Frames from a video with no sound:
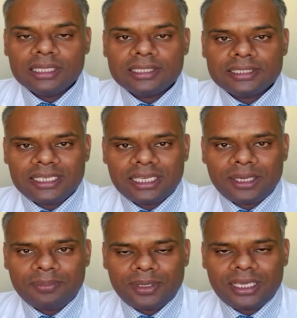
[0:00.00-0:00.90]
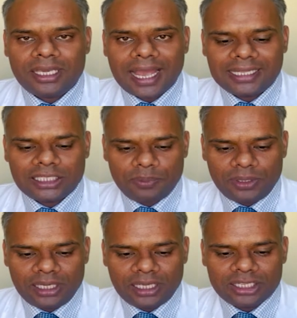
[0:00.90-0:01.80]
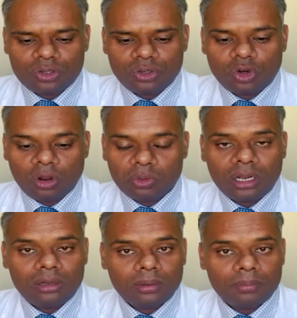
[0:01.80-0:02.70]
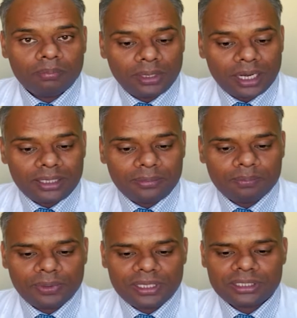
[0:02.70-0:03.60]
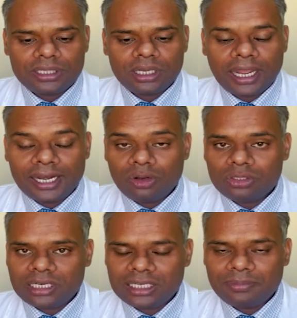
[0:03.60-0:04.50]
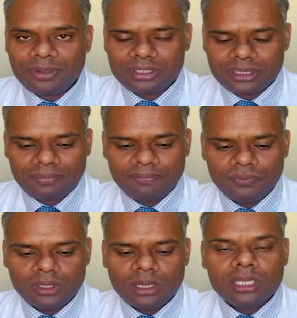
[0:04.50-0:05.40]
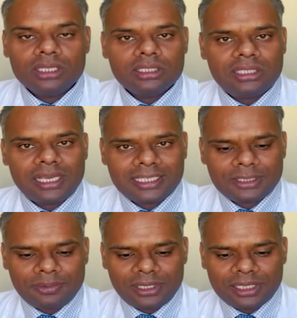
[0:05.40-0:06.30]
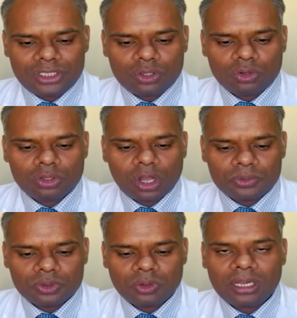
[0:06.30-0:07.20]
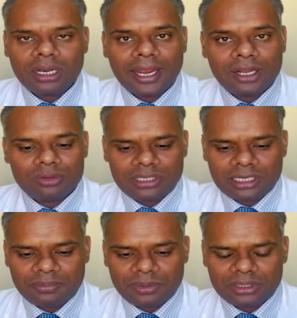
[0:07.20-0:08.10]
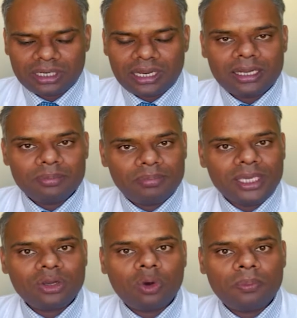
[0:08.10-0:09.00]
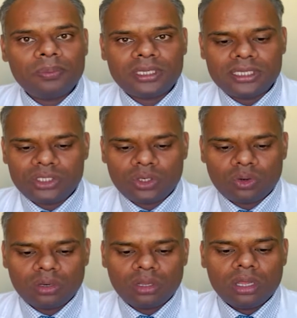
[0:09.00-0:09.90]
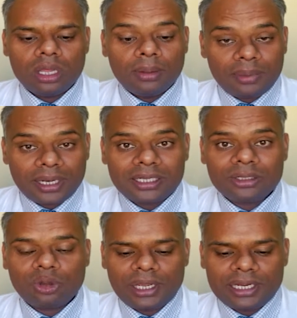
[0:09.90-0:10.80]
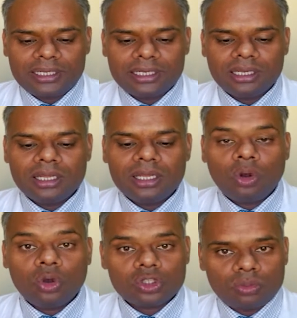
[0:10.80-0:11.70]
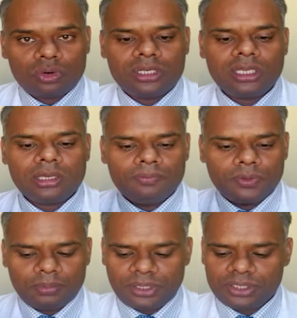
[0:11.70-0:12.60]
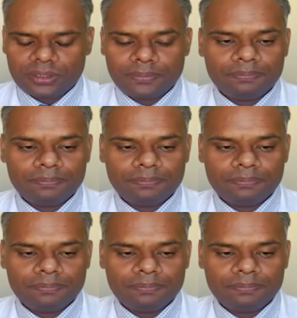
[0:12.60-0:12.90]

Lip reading: GBHP is your glomerular blood pressure, hydrostatic pressure. CHP is your corpuscular hydrostatic pressure, and BCOP is your blood colloid osmotic pressure.